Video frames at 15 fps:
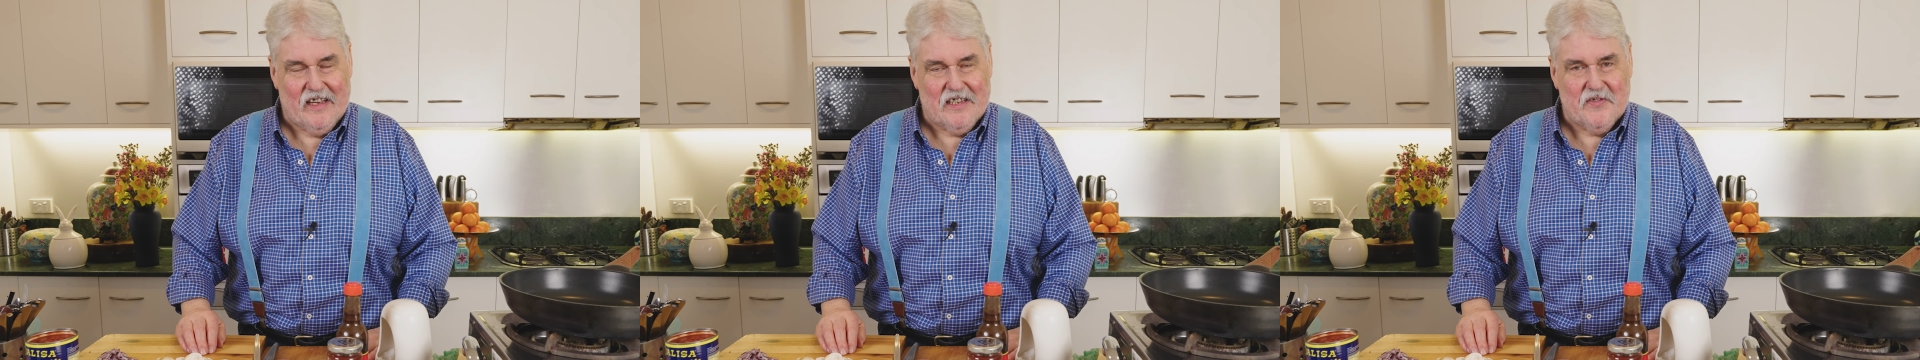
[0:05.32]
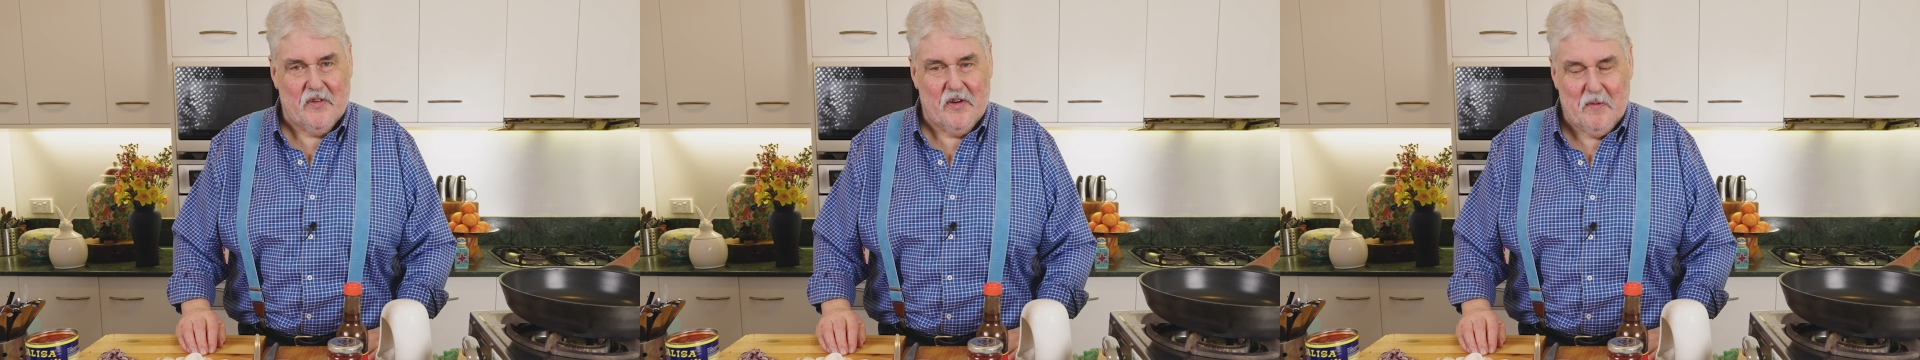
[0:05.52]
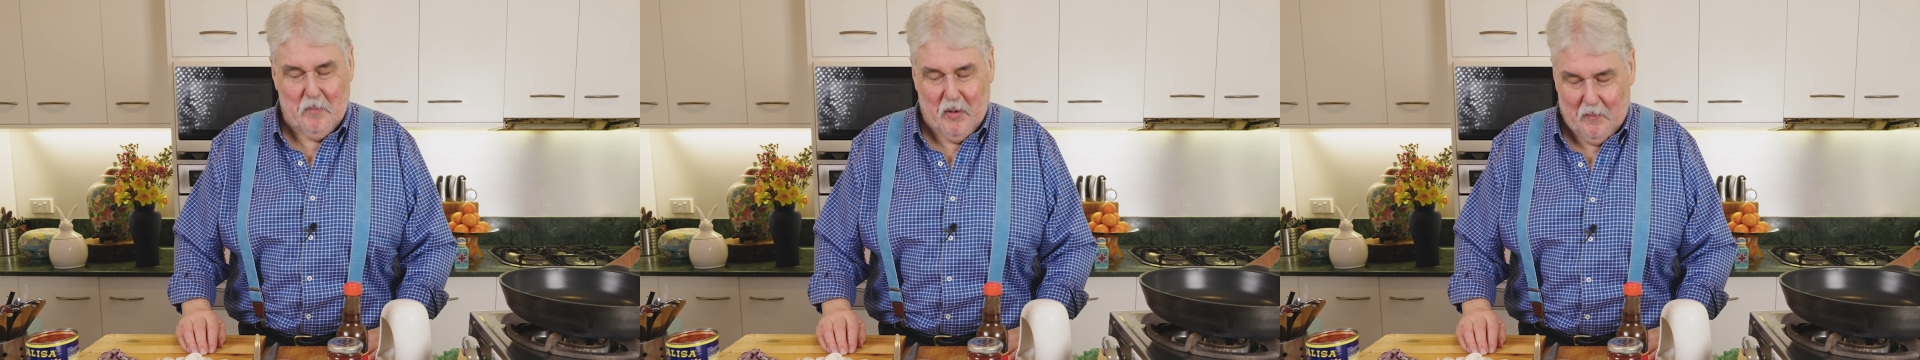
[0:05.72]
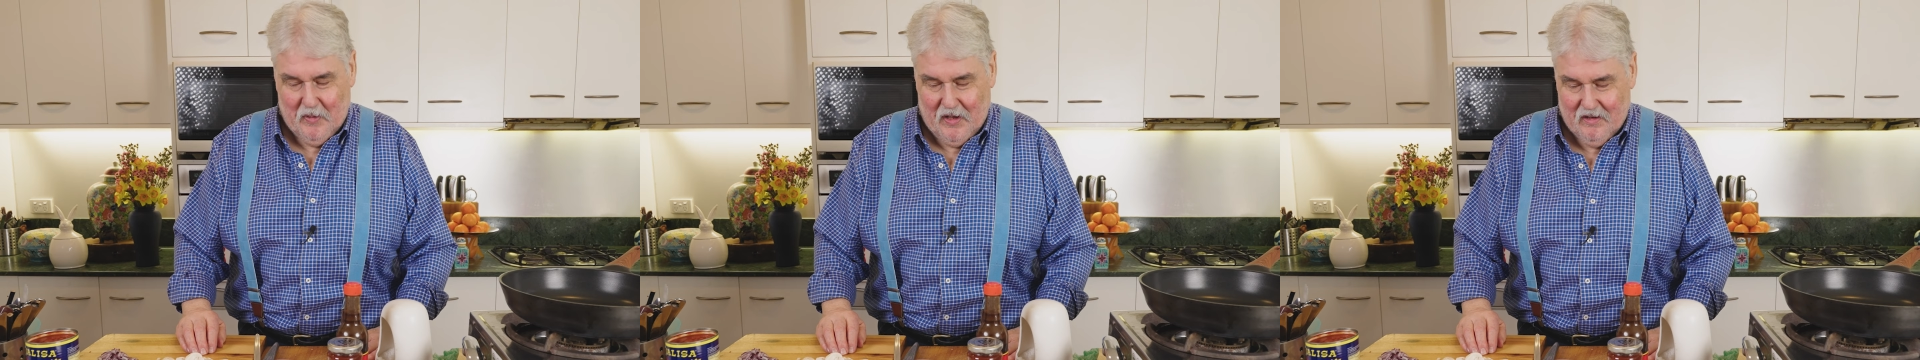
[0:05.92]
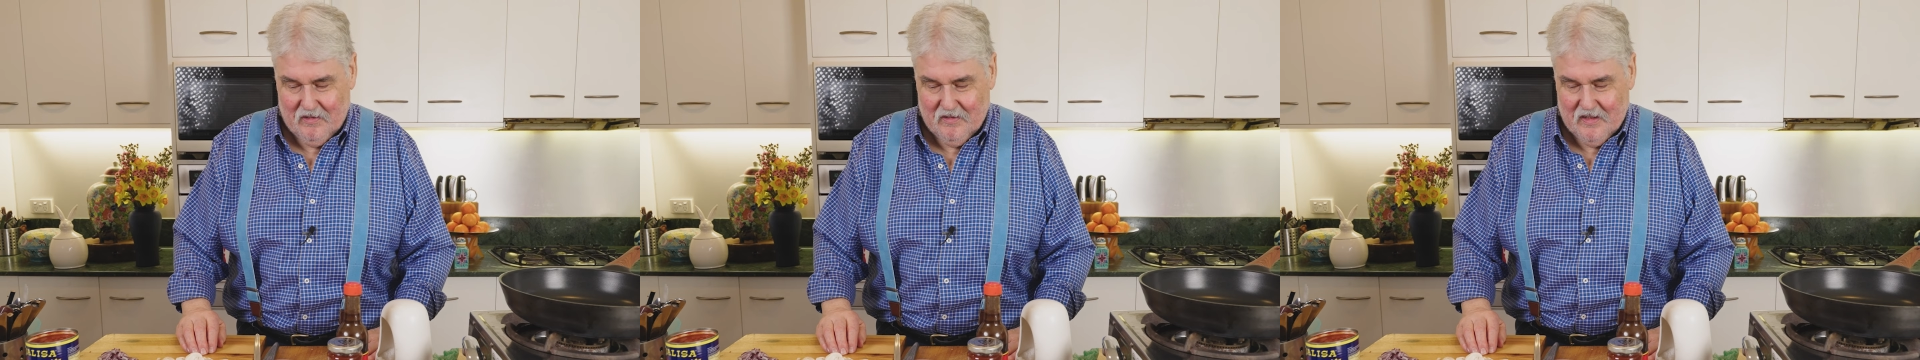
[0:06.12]
is very
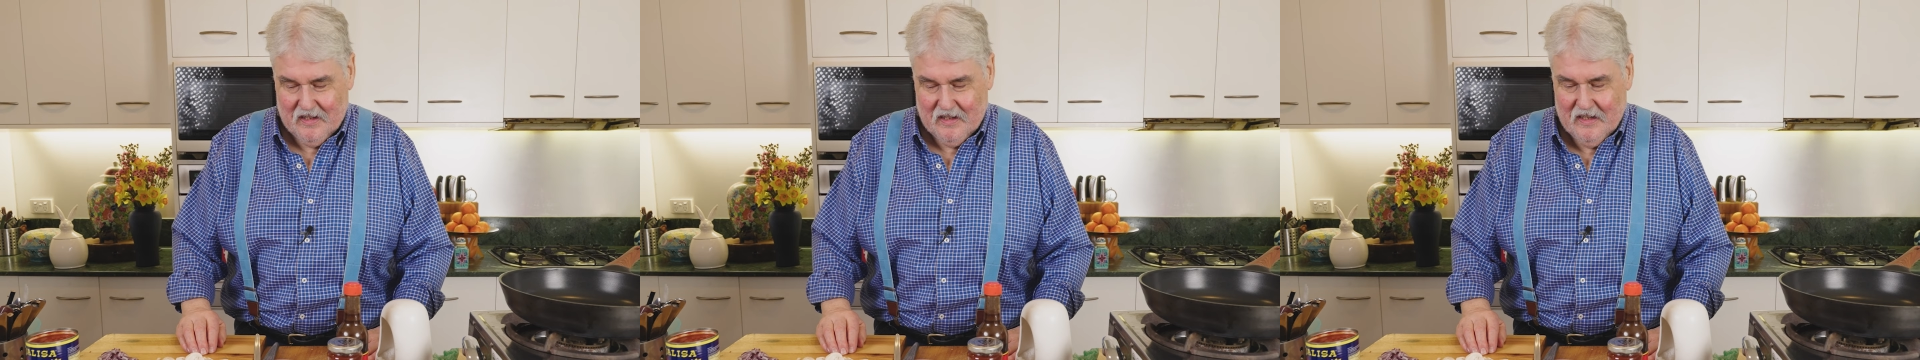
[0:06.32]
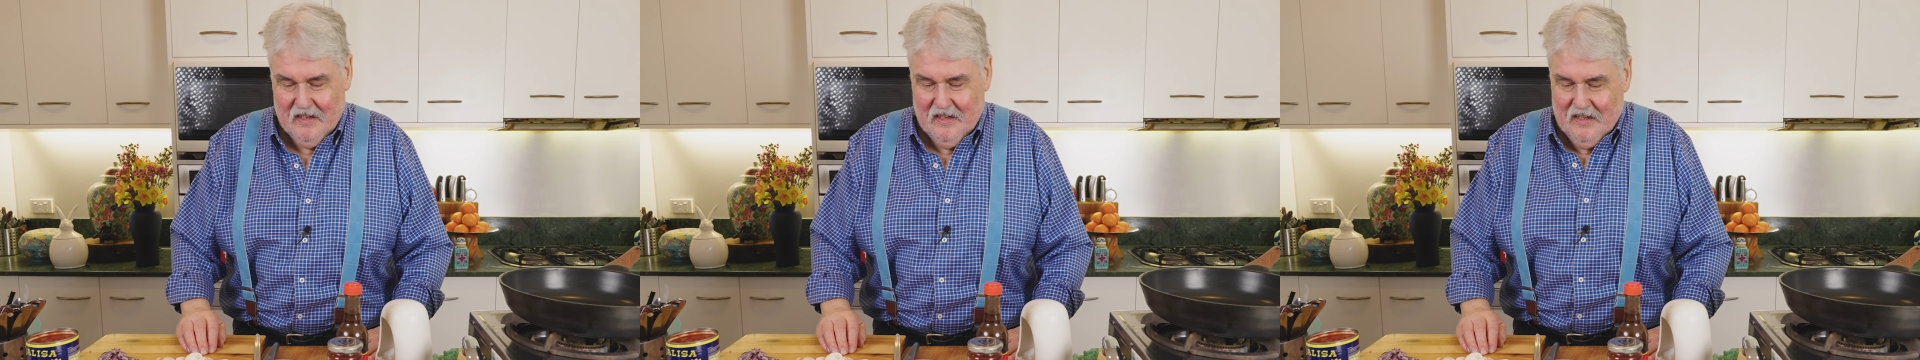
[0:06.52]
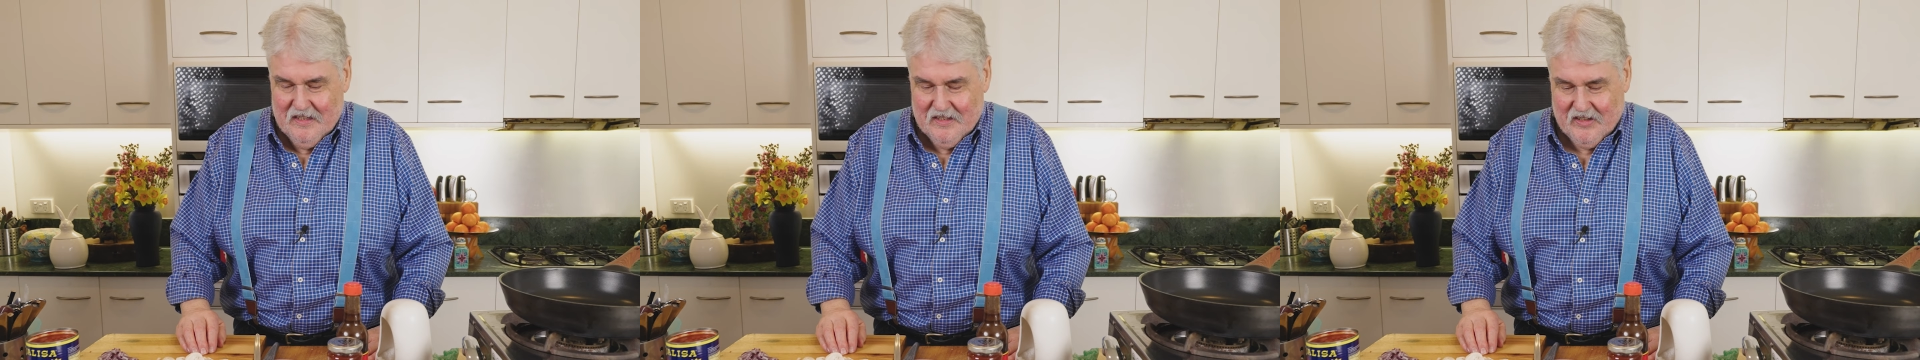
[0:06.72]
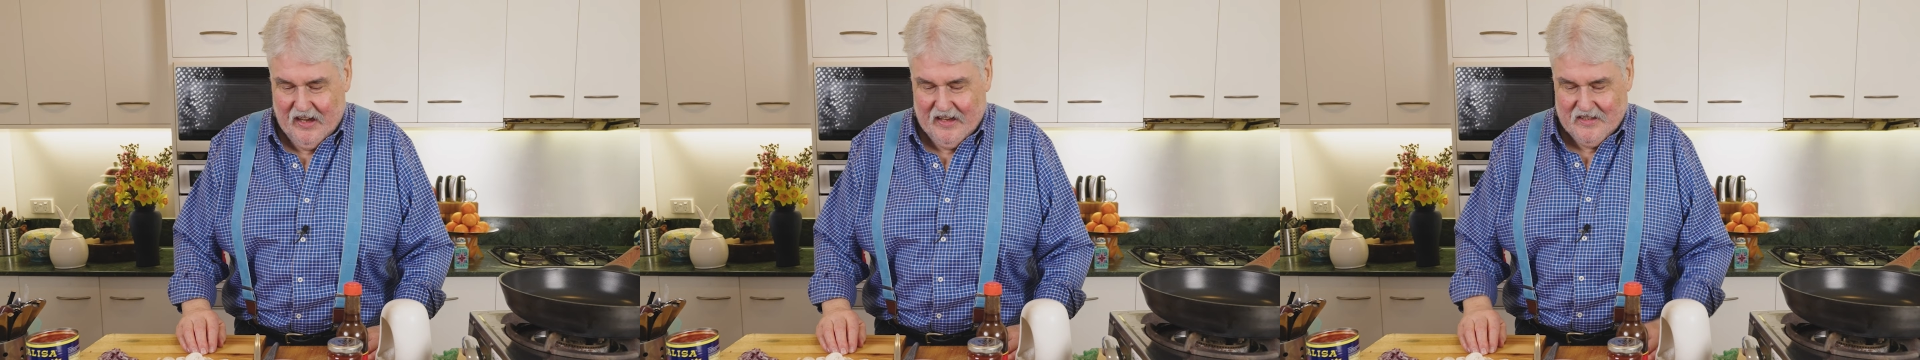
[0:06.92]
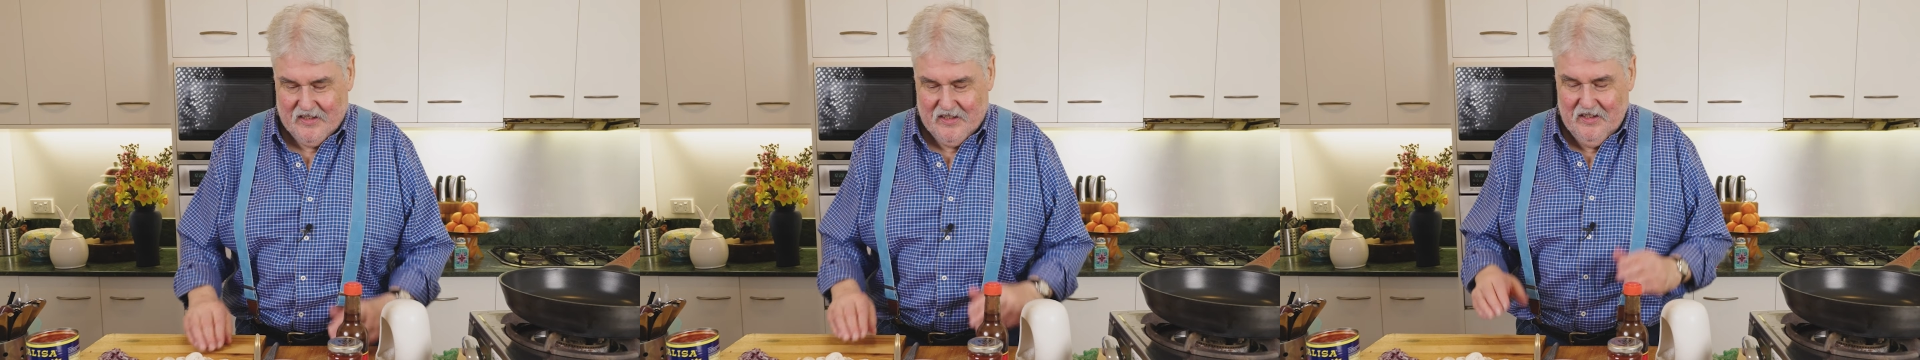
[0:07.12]
popular in the States,